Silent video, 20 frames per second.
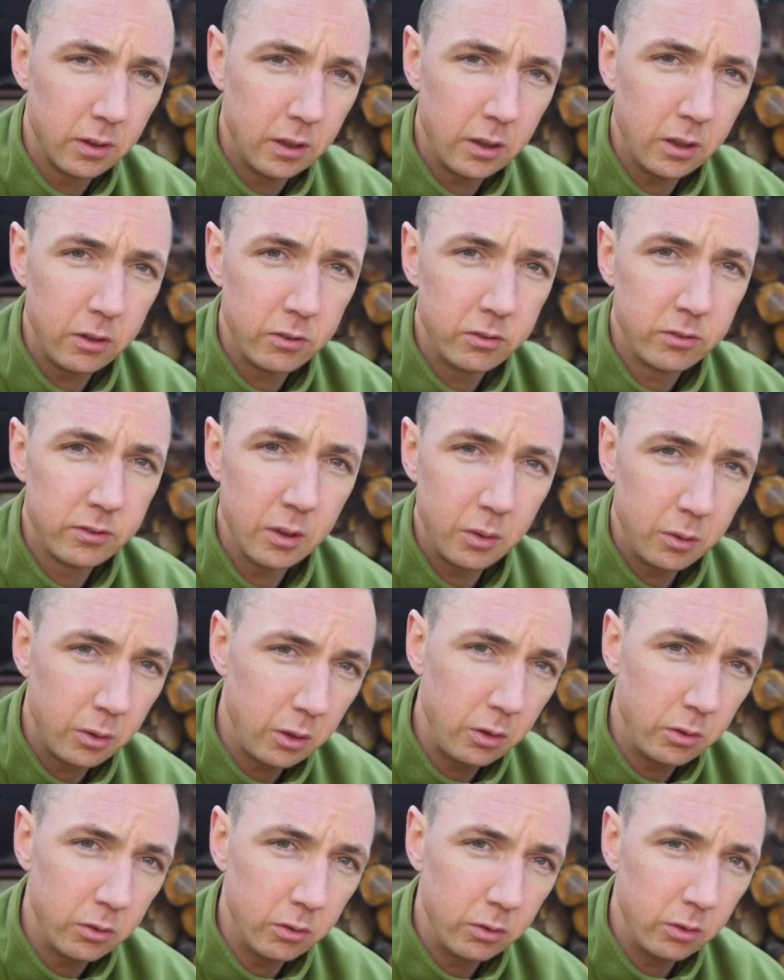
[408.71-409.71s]
I still
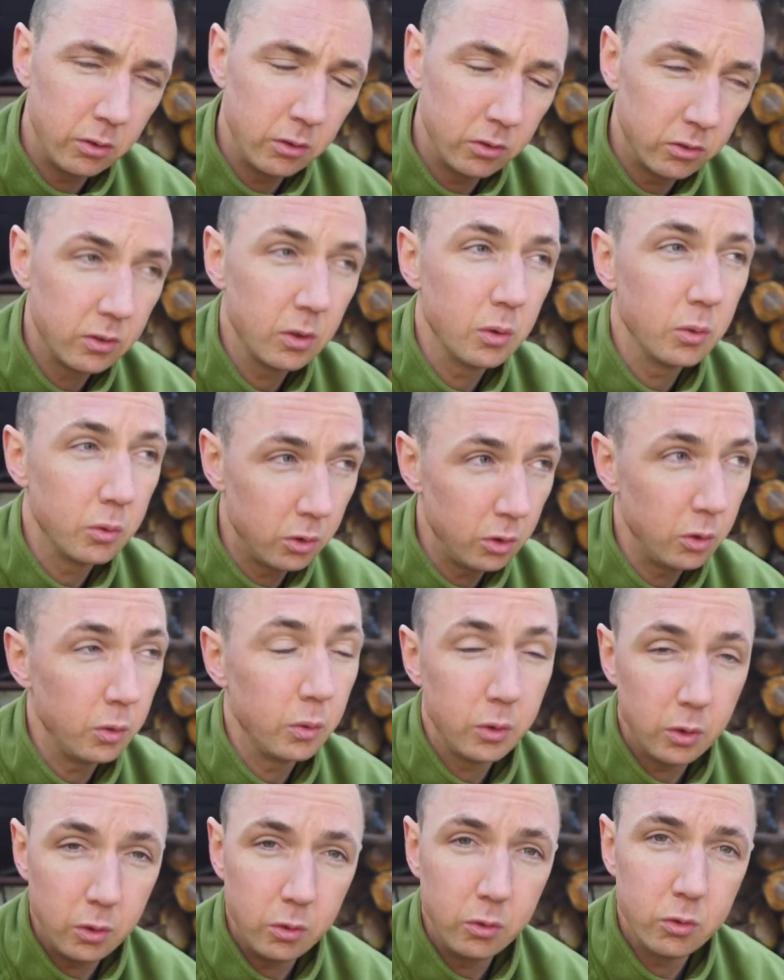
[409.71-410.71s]
use, still do
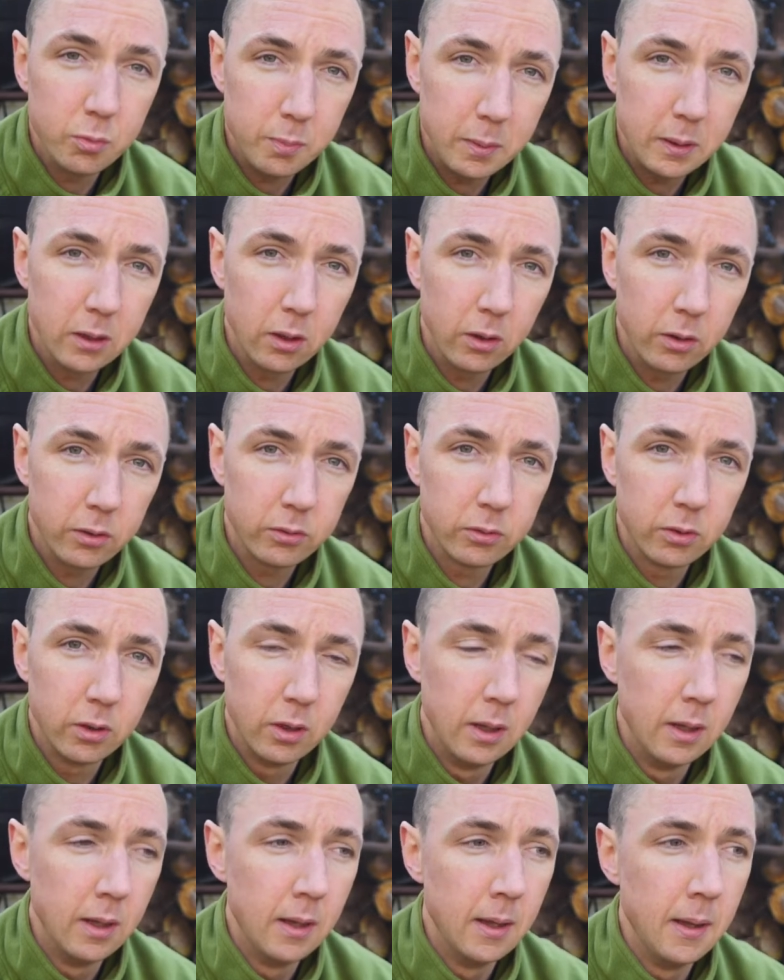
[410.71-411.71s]
use speedlights,
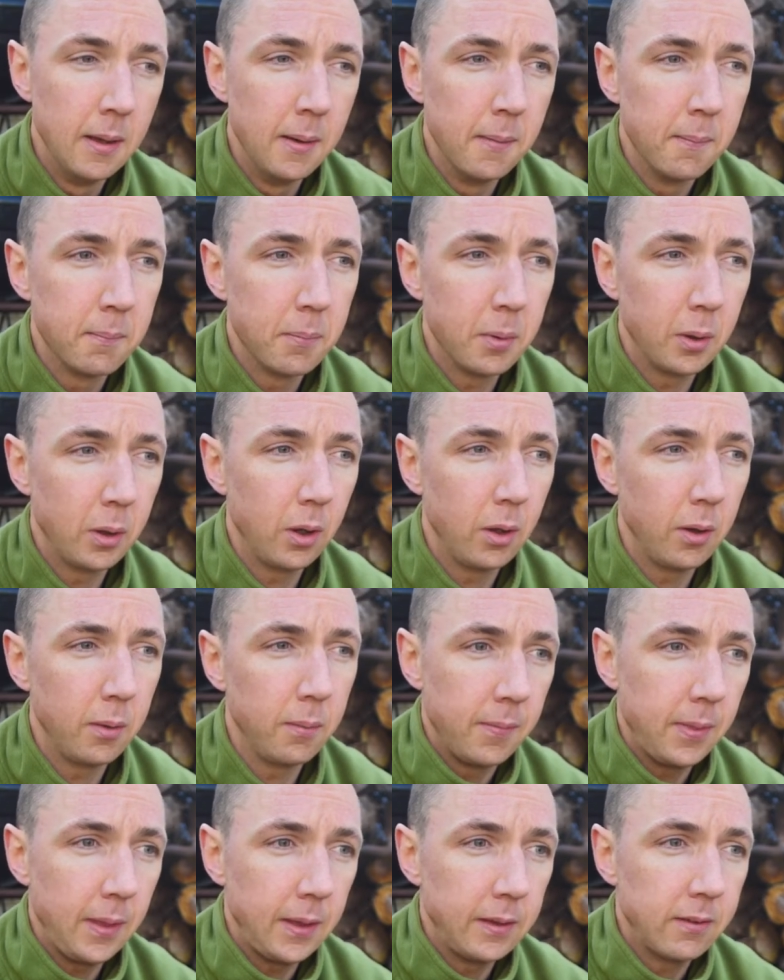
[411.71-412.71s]
but
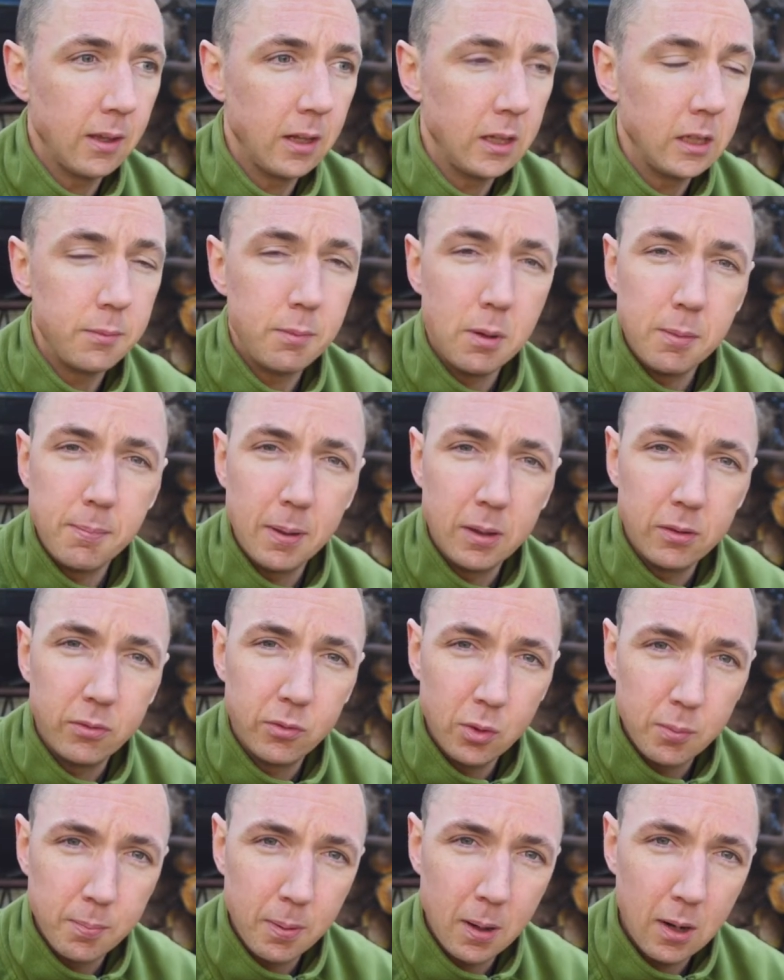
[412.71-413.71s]
um, they tend to be a bit
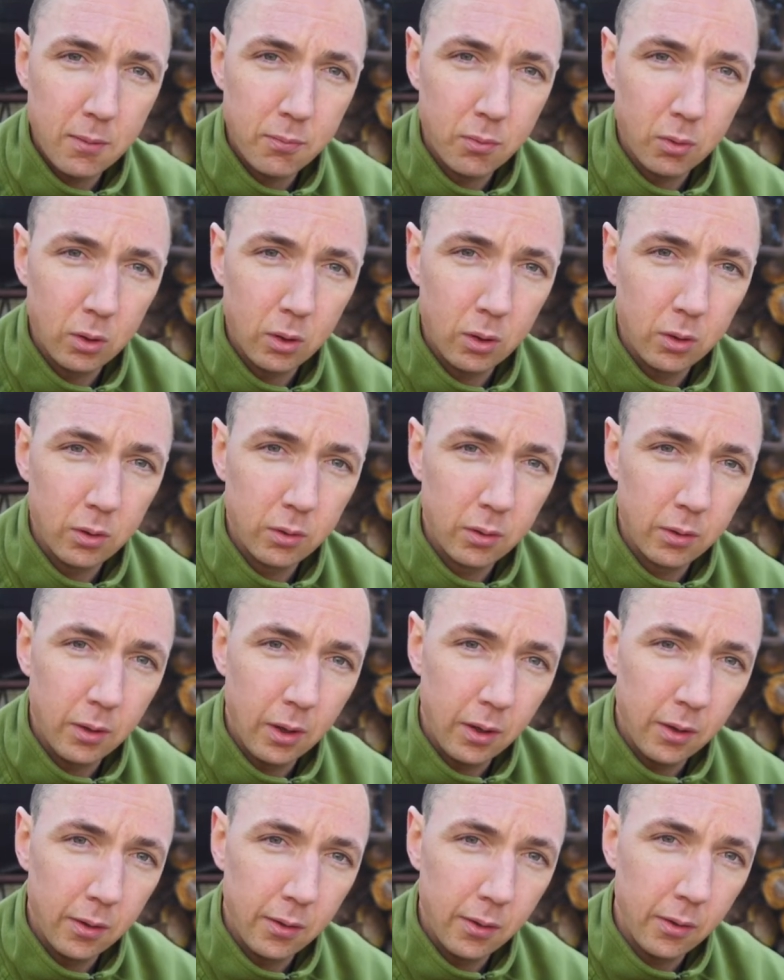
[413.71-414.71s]
too powerful
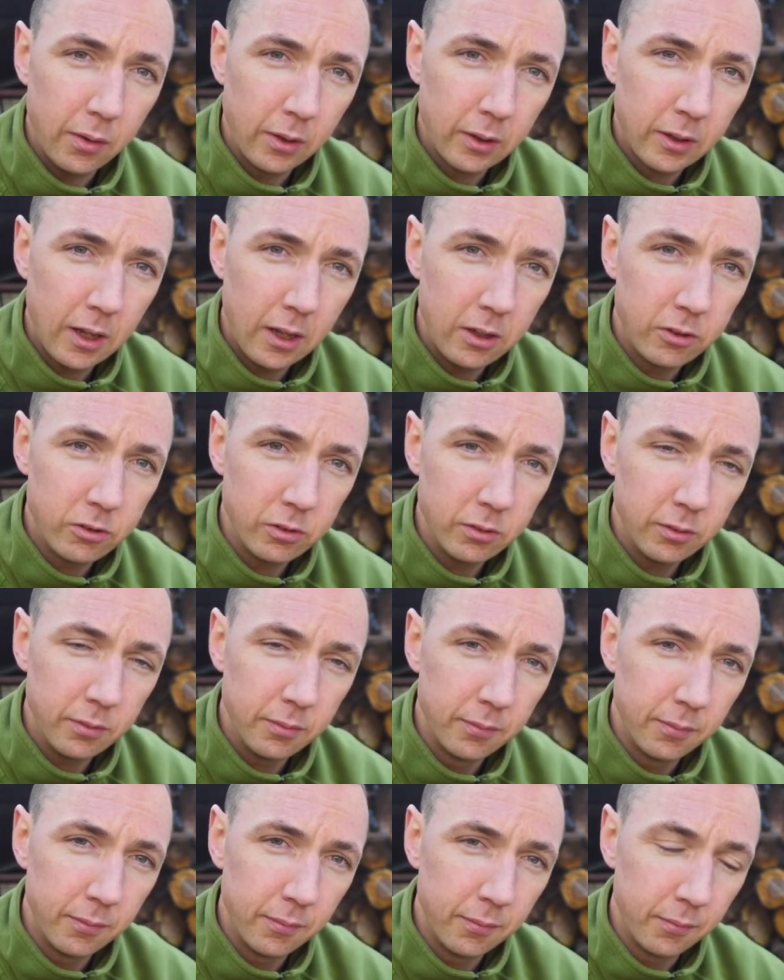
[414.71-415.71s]
uh, on occasion
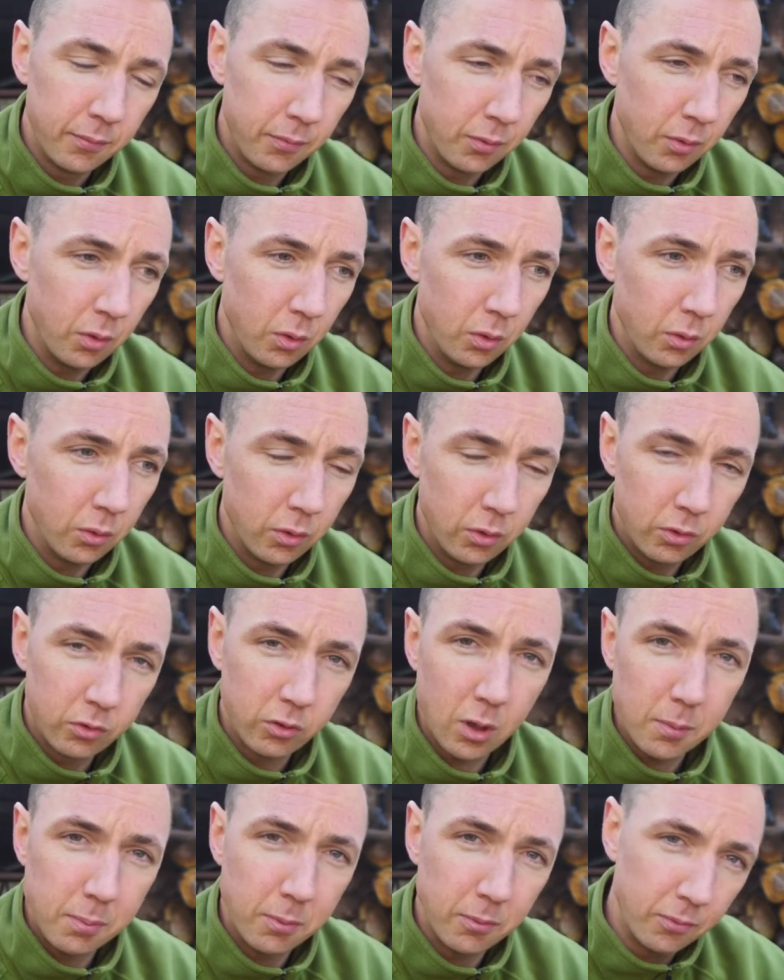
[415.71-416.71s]
for this
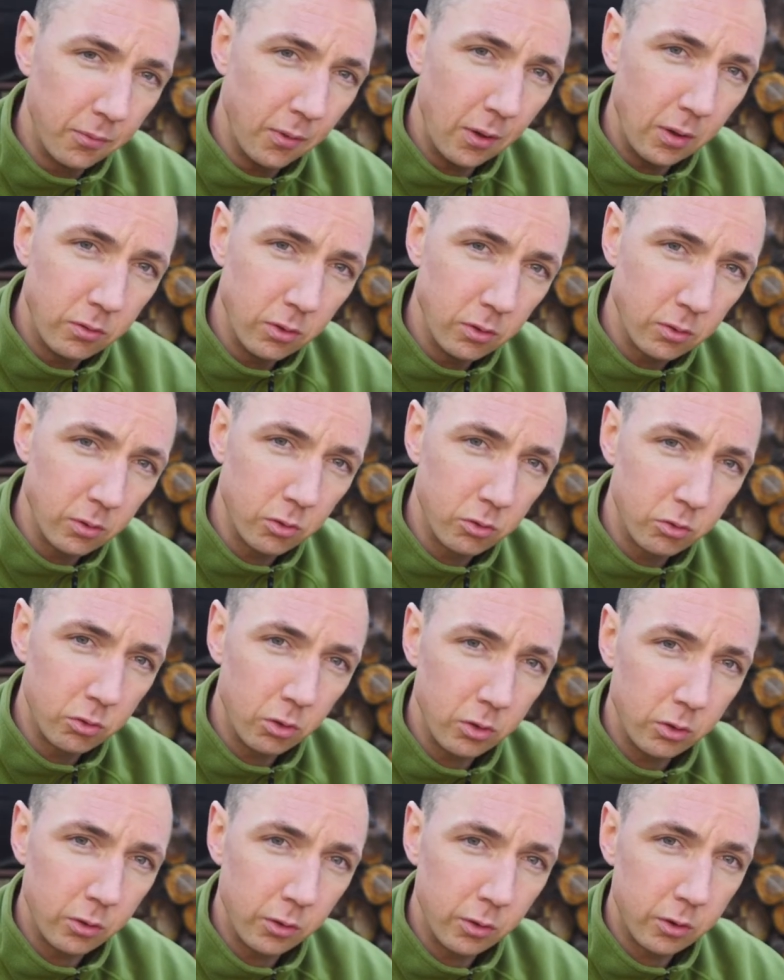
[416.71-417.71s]
type of photos I was
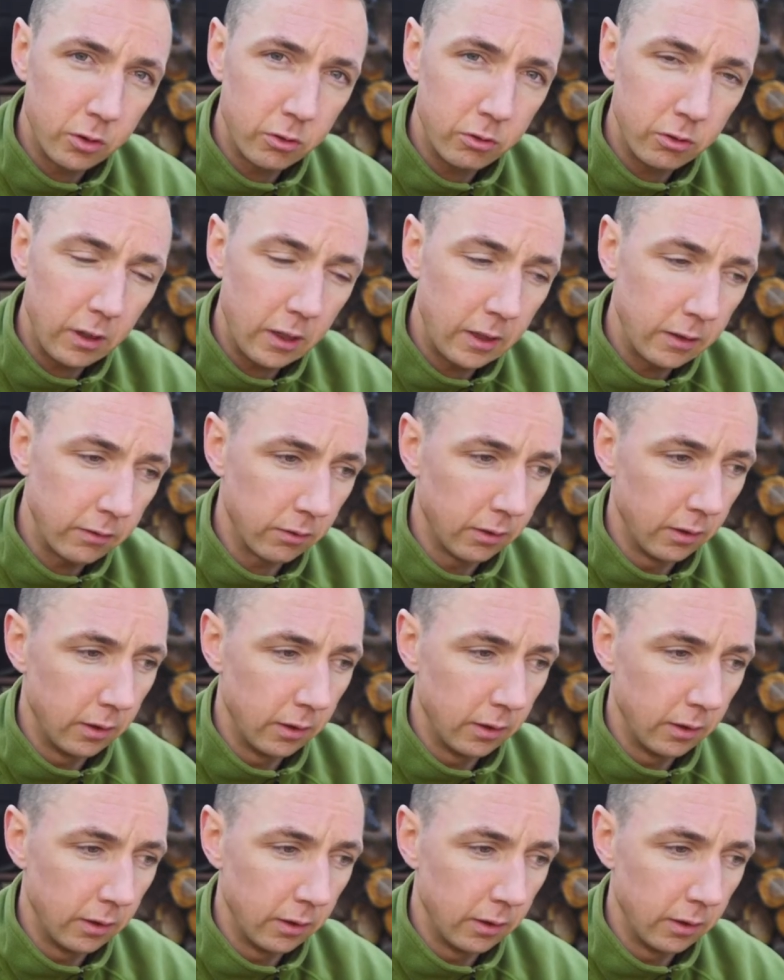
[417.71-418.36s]
trying to create.